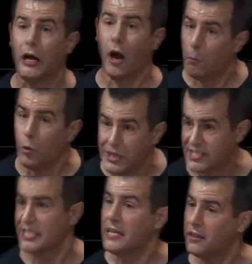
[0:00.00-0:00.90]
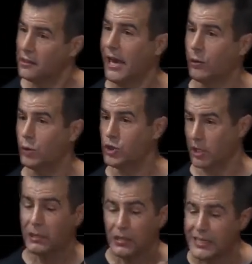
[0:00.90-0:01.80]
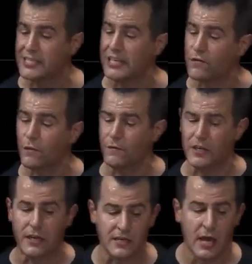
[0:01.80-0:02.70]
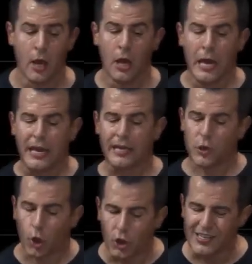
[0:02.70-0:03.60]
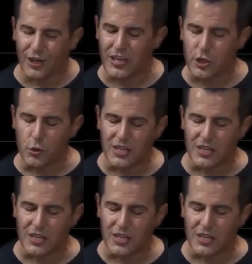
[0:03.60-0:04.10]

come with C, the language, something like CS50s, it turns out that you